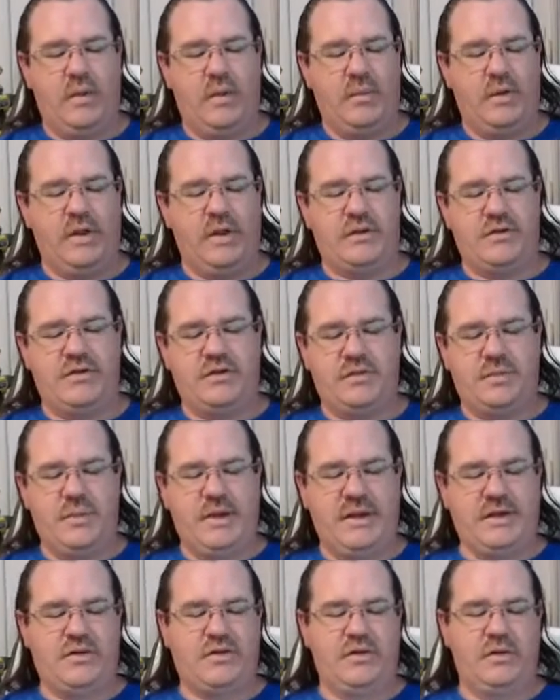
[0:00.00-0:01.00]
But just
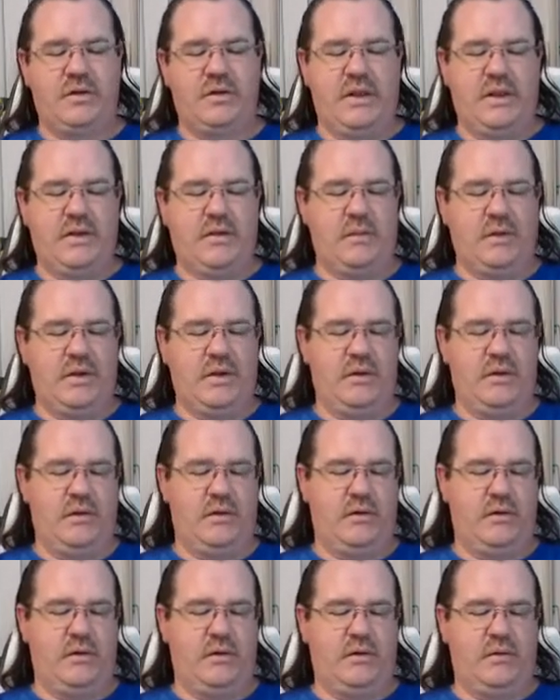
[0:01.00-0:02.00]
make sure that when
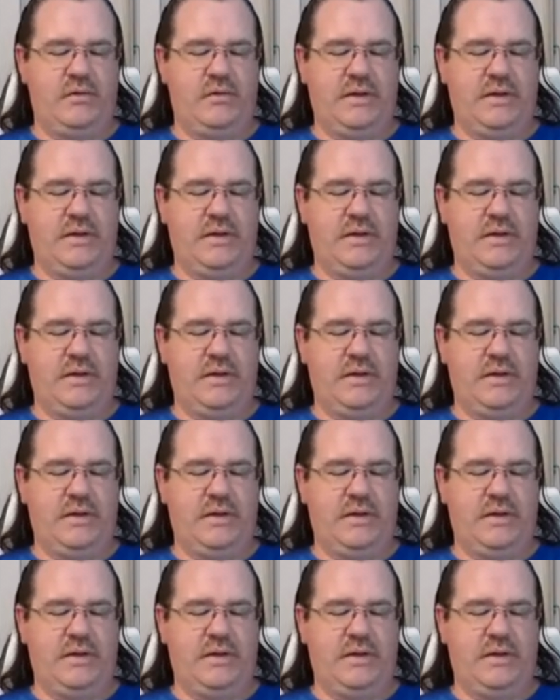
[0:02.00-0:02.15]
you